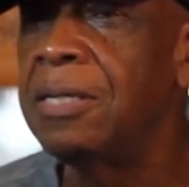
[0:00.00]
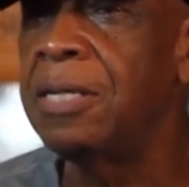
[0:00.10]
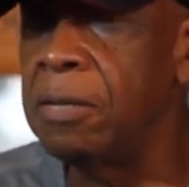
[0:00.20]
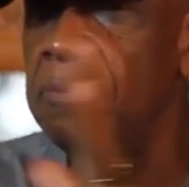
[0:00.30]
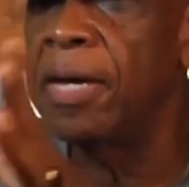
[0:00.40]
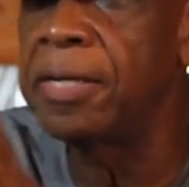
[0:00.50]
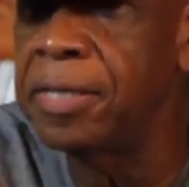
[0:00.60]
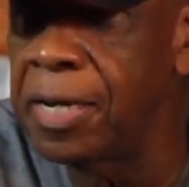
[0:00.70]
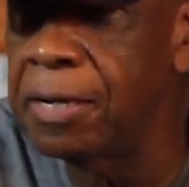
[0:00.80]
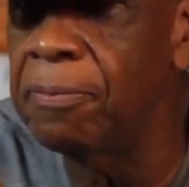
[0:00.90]
He'll
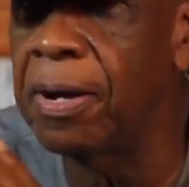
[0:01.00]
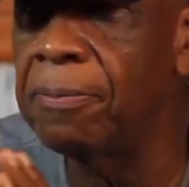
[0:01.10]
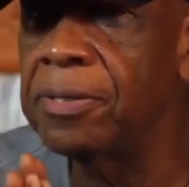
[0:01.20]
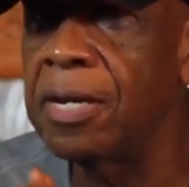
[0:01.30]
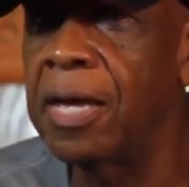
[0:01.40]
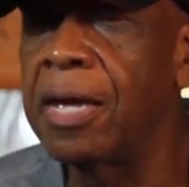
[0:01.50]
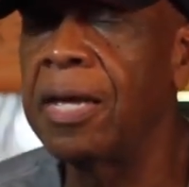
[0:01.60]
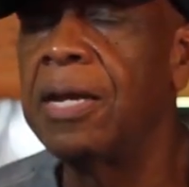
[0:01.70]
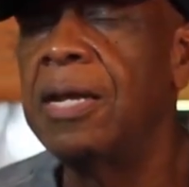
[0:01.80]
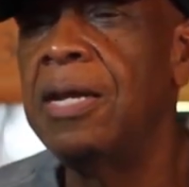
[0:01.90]
maintain the promised land.
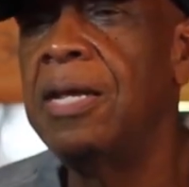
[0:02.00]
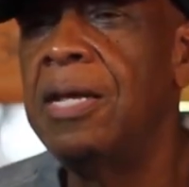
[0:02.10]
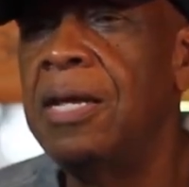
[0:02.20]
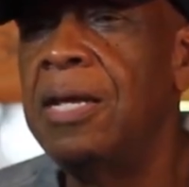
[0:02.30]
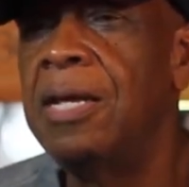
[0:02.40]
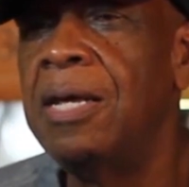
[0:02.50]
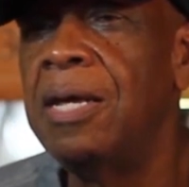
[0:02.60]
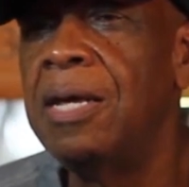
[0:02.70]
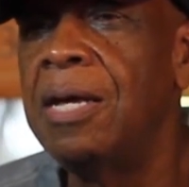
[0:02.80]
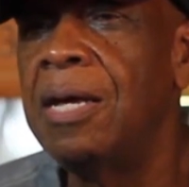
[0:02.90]

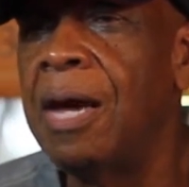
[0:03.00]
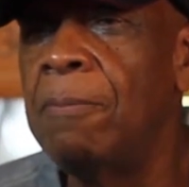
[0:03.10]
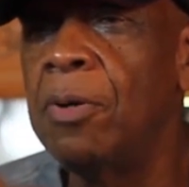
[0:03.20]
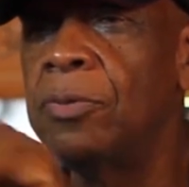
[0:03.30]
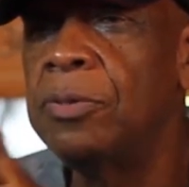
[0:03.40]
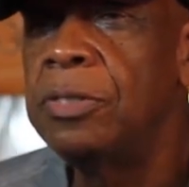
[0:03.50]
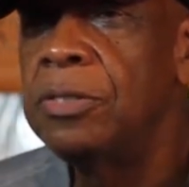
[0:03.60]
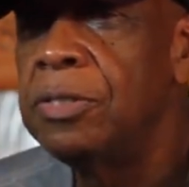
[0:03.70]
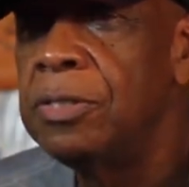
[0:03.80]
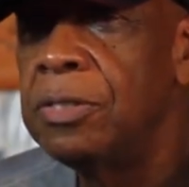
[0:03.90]
I'm Moses.